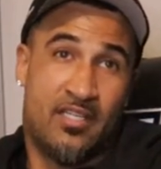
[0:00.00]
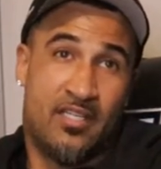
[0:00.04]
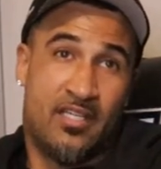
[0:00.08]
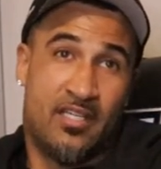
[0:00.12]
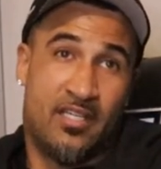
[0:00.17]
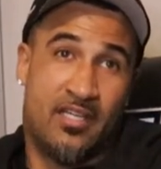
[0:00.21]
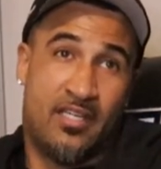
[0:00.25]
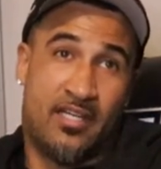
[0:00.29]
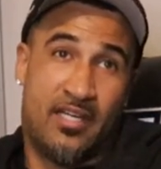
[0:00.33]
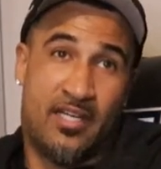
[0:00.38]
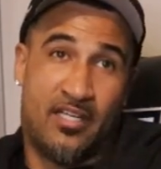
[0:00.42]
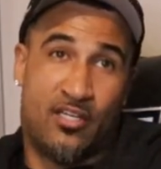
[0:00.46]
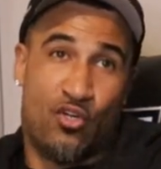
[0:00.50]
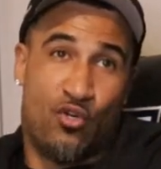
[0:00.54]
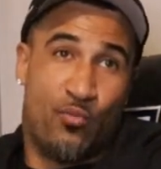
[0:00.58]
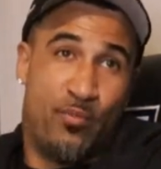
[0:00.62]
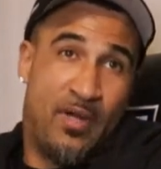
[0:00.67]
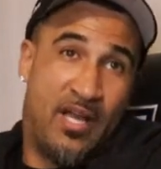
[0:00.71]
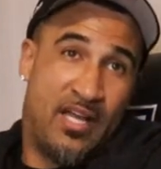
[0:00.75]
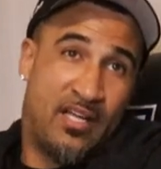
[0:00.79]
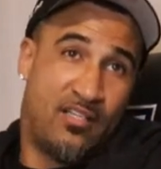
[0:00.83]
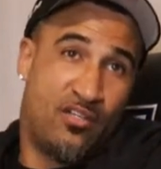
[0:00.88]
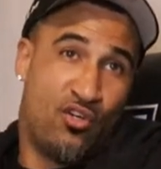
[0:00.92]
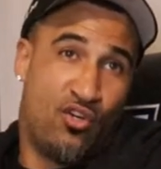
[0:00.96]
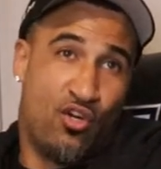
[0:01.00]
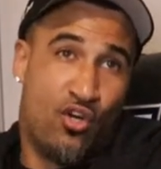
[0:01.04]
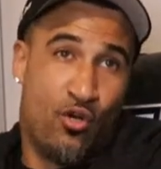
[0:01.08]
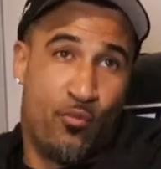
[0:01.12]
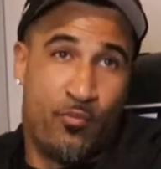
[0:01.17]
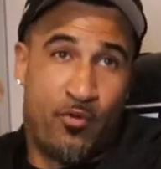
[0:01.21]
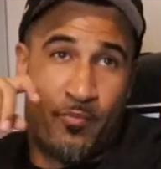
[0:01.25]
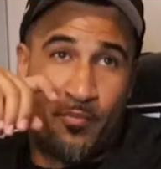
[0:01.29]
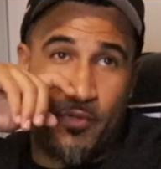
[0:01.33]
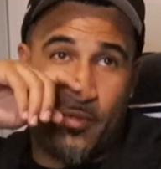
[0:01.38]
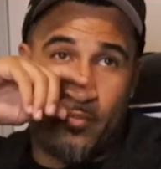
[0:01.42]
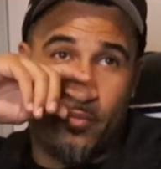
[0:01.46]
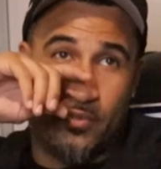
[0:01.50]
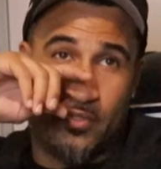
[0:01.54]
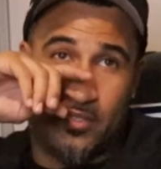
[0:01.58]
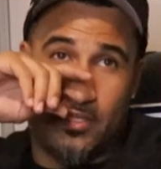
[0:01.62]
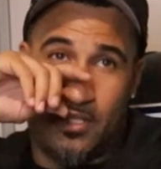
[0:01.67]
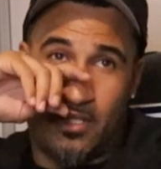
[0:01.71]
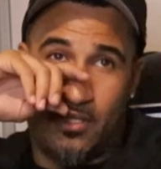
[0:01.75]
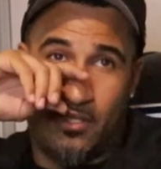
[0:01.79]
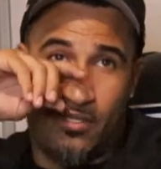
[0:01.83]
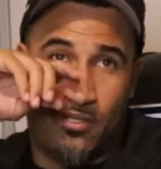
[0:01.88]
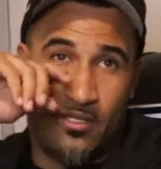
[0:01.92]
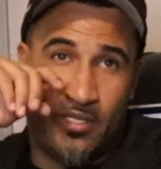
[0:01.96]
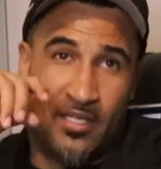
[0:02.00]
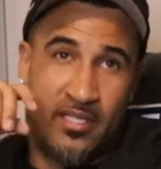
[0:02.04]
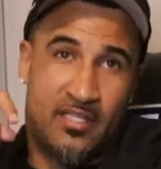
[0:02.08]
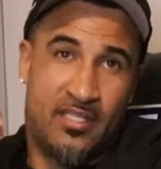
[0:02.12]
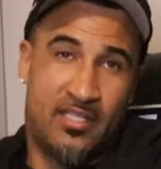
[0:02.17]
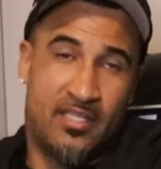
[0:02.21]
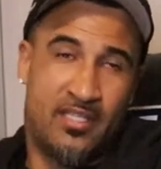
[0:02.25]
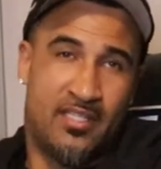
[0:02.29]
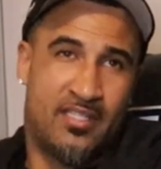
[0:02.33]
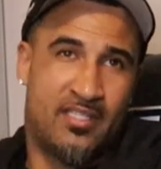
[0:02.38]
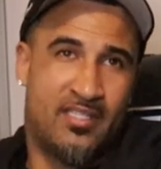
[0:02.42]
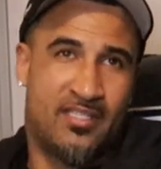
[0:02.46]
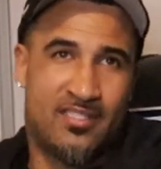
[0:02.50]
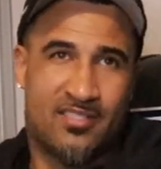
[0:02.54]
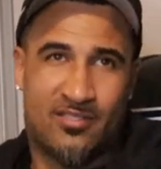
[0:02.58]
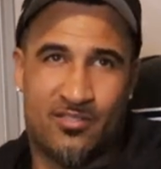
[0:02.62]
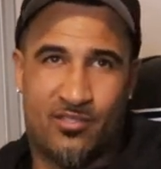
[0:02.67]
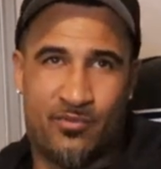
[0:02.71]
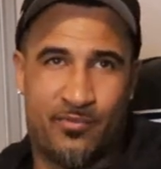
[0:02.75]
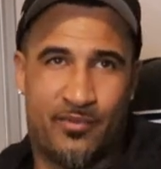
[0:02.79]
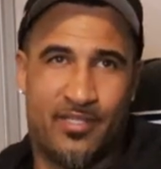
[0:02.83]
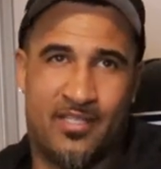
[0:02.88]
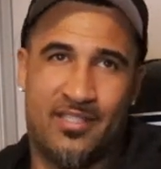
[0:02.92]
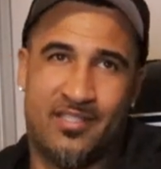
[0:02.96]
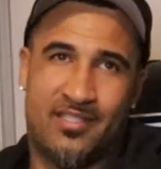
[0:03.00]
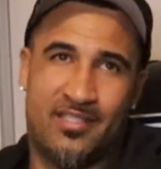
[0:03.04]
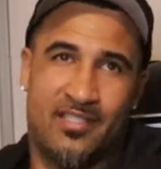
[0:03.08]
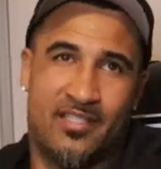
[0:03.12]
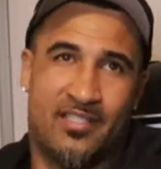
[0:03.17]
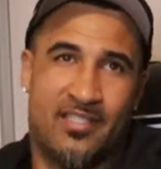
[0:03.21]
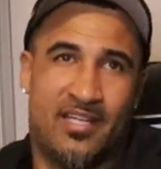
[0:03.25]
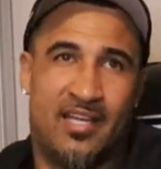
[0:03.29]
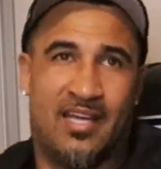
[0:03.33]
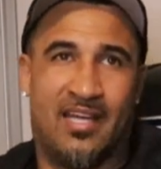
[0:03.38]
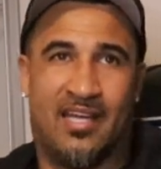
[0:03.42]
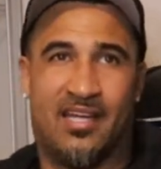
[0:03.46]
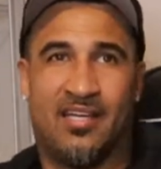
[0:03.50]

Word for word: and they go back home, and people say, "Oh, they did this to them, or they did that."